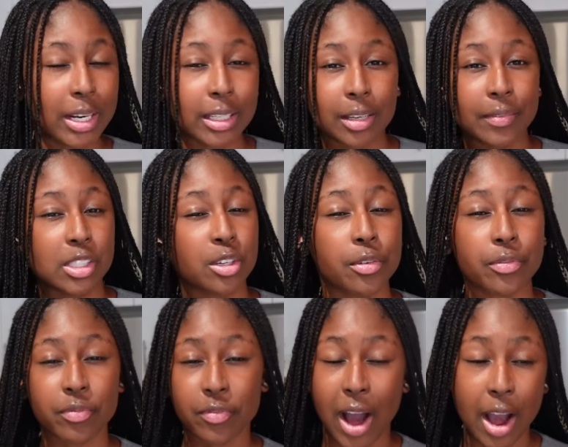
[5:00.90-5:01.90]
didn't leave until
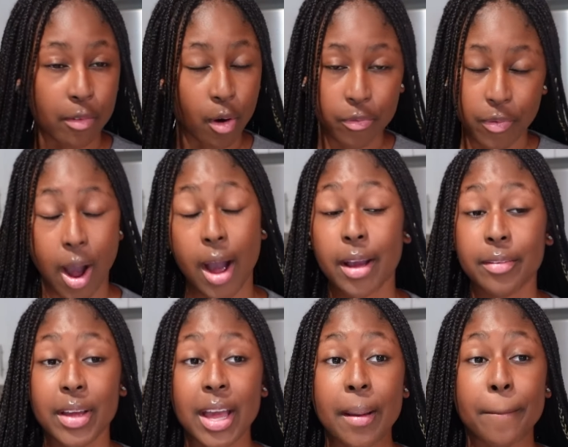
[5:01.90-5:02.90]
5.05.
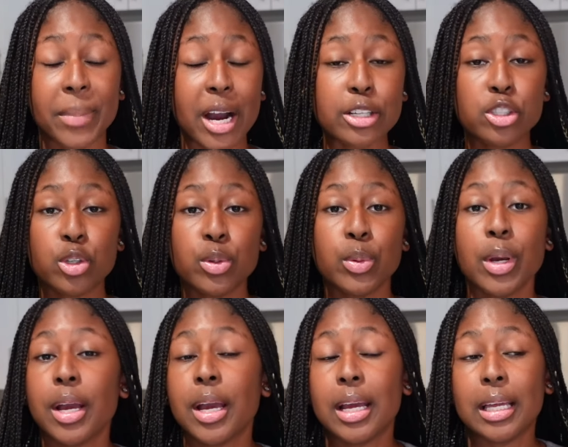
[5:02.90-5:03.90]
Mind you,
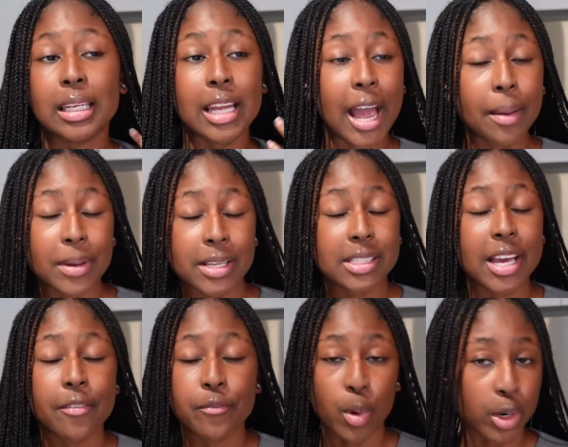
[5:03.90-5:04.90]
lab ends
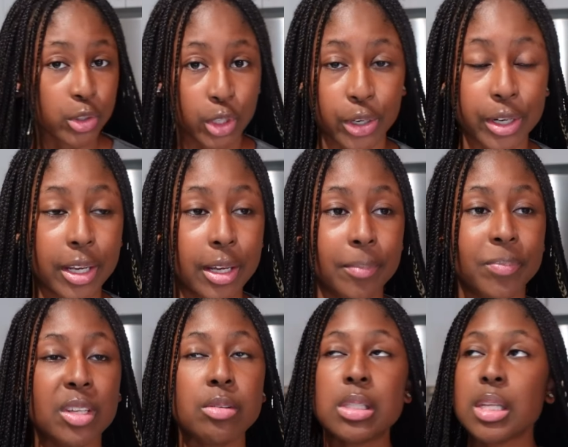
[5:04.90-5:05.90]
at 4.30.
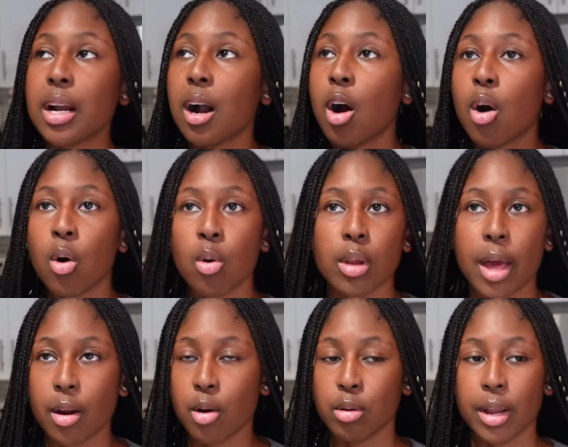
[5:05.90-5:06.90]
There's just like a whole
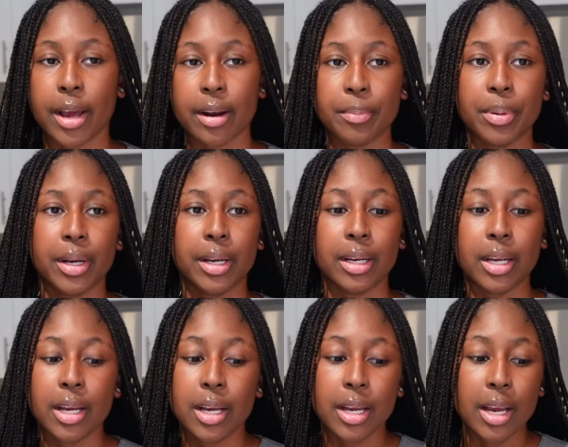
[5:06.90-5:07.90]
lot, a whole lot of, but,
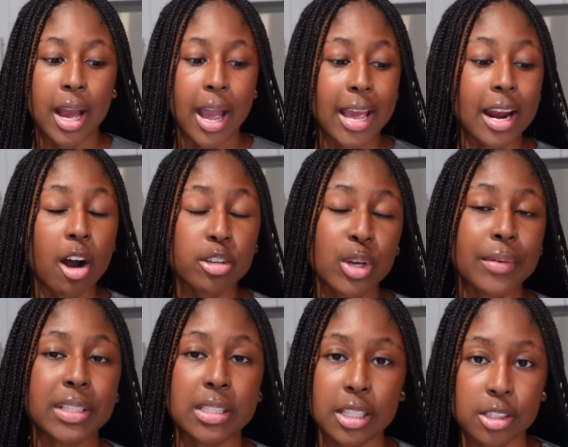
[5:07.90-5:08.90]
and I also
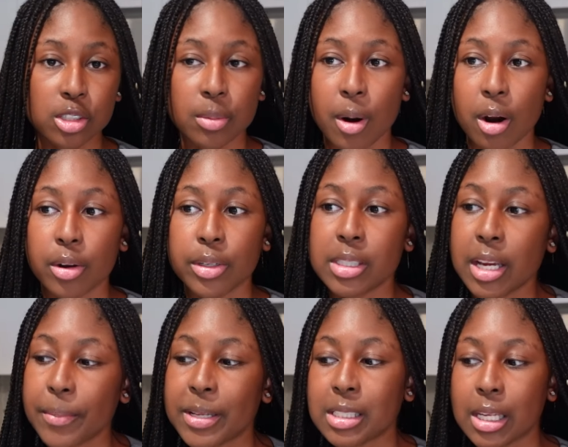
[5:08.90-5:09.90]
have to teach tomorrow. It's like
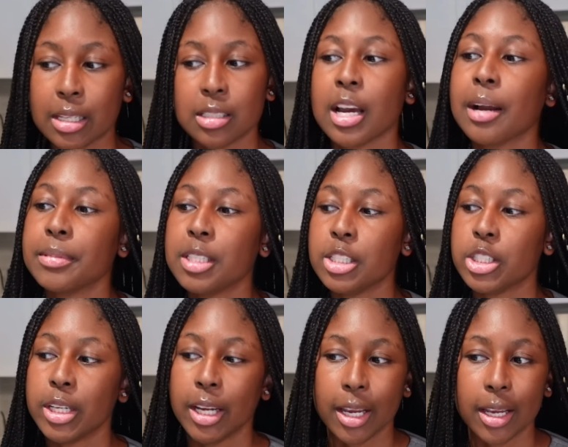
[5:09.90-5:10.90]
my second time
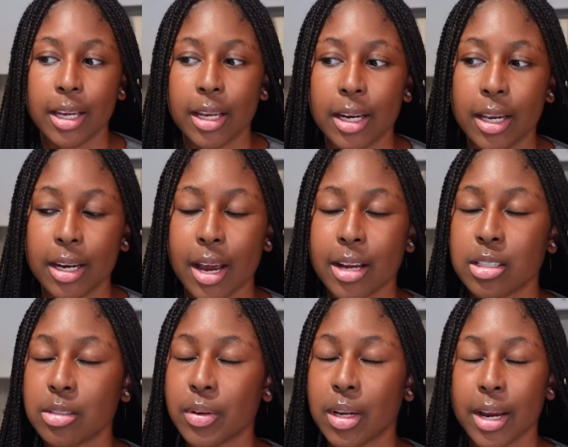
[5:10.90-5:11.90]
teaching again, and I
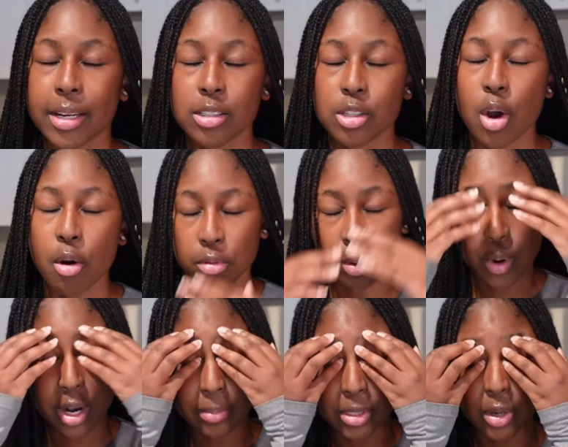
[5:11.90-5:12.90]
just feel like so
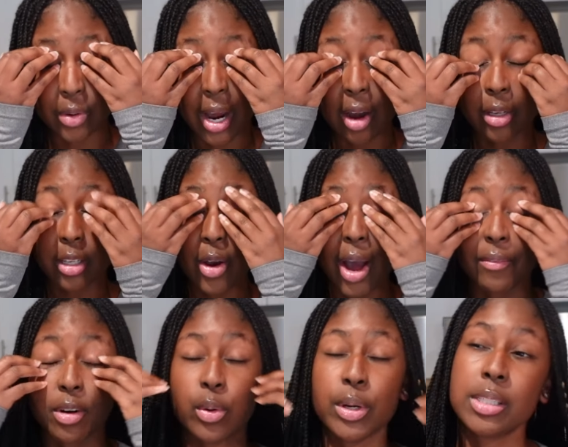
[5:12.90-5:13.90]
overwhelmed. So not only do I have a
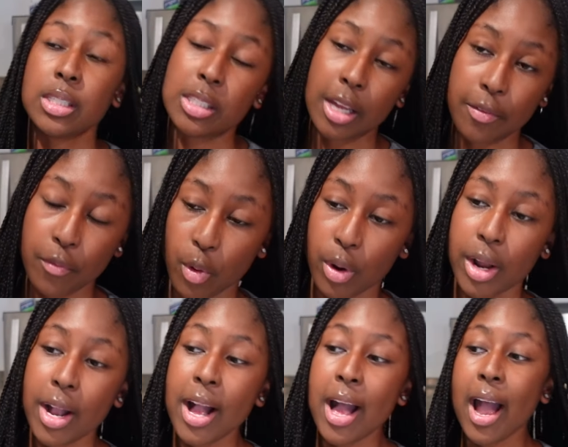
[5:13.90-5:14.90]
quiz to study for,
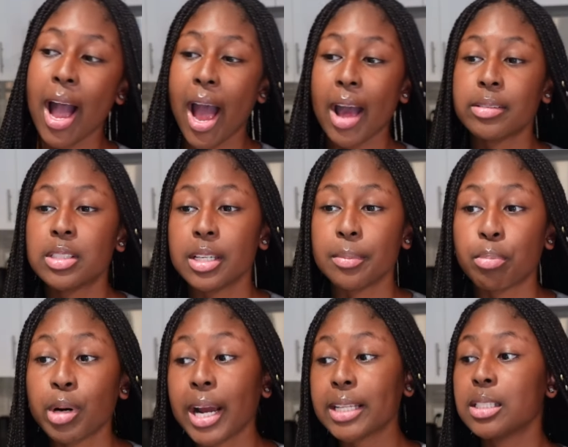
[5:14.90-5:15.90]
I have to
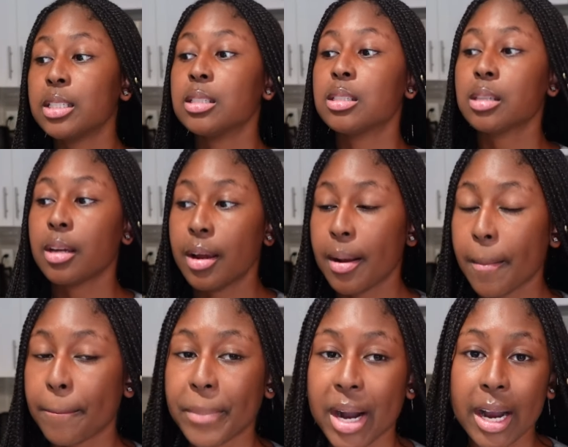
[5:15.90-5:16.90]
practice
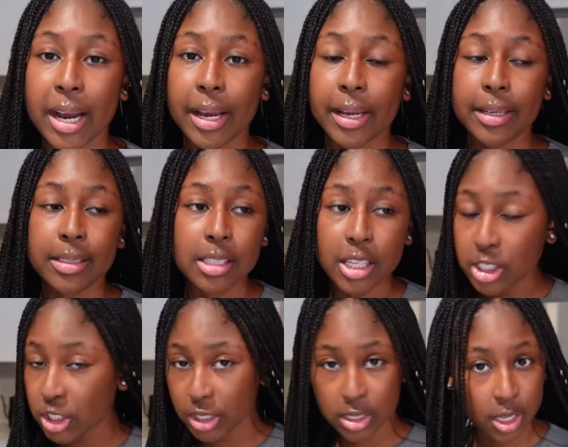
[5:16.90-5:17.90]
my
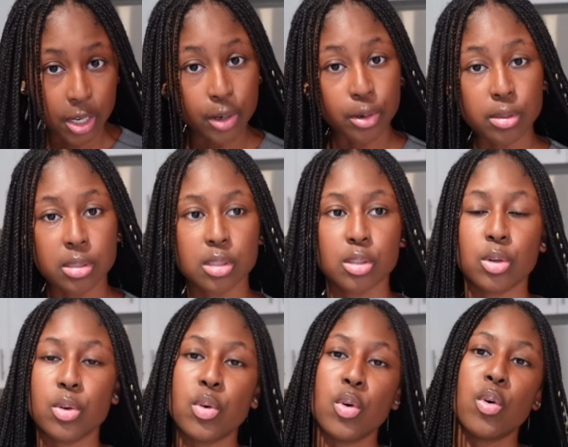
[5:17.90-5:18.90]
teaching skills
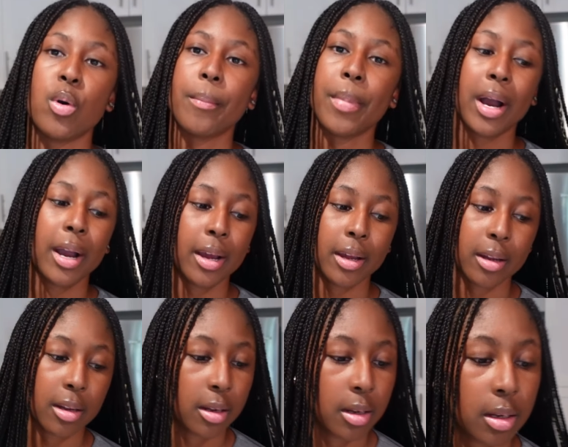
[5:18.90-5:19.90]
to my
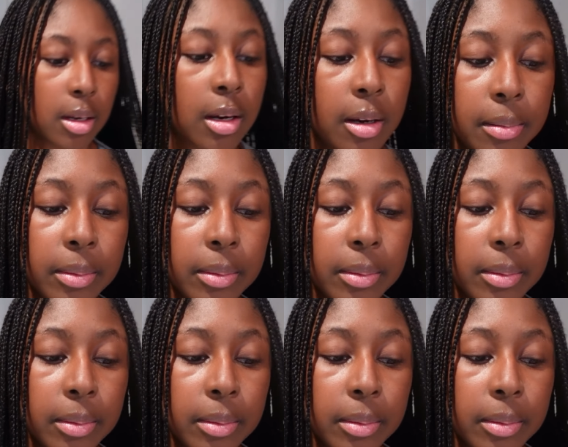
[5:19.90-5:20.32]
um,